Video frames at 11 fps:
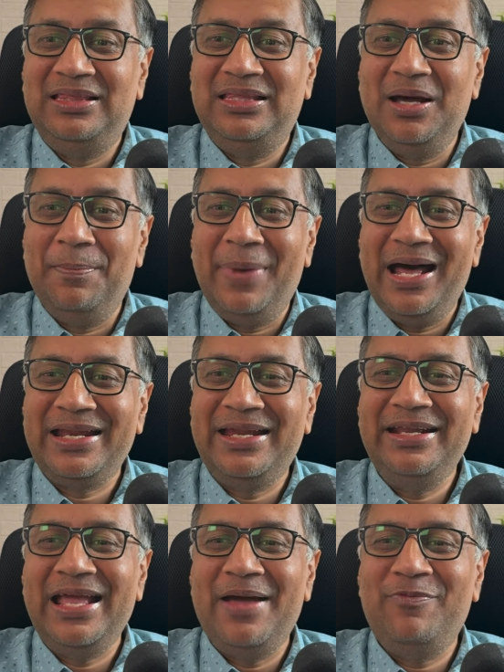The
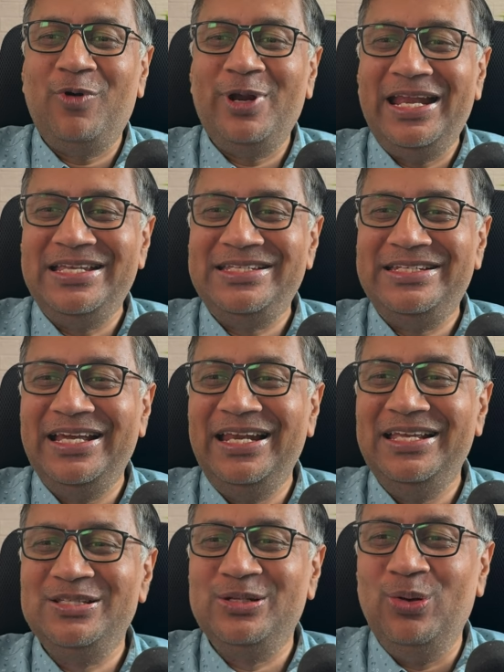market cap for NSDL
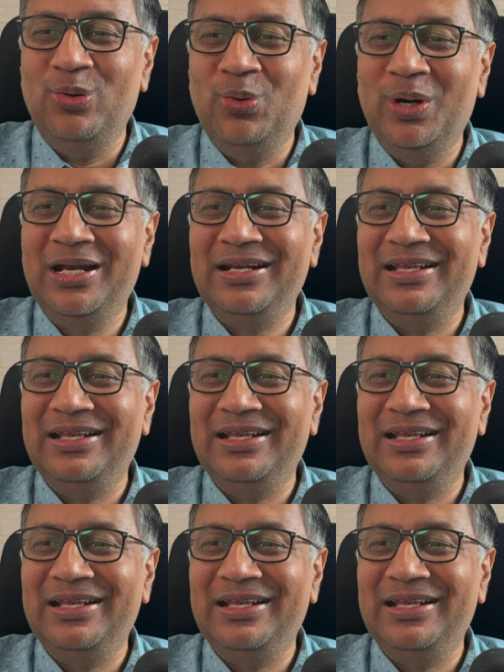is lower